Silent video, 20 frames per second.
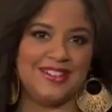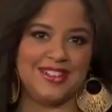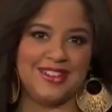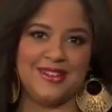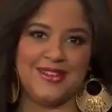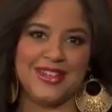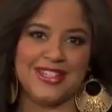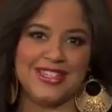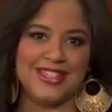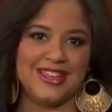
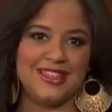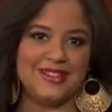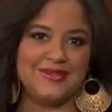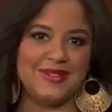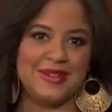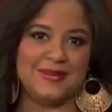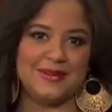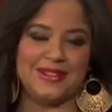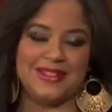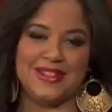so us Southern
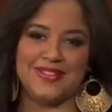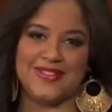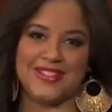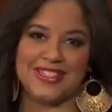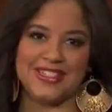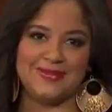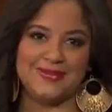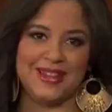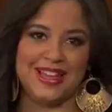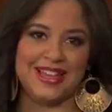people love
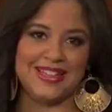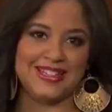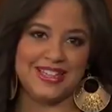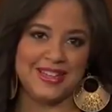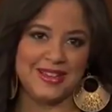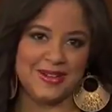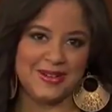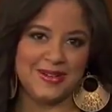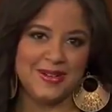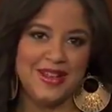us some
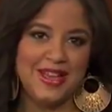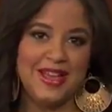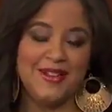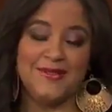lotto.